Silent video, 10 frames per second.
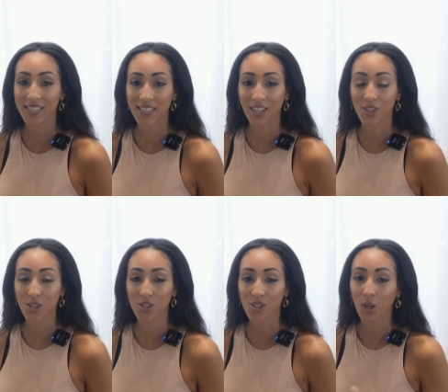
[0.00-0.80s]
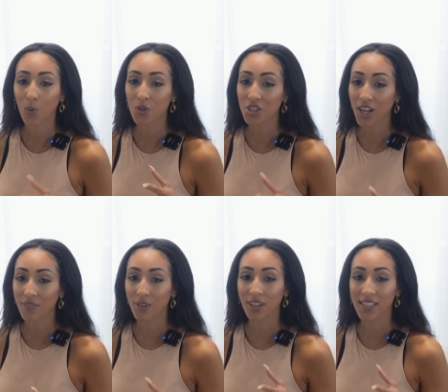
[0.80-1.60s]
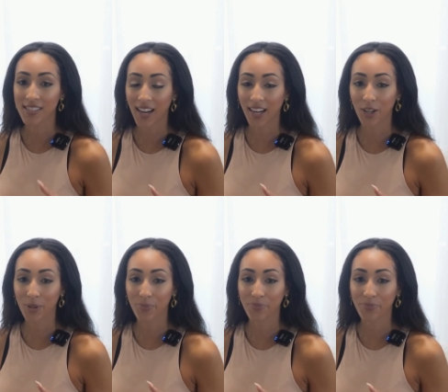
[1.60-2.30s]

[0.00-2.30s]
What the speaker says: standards, whichever is higher.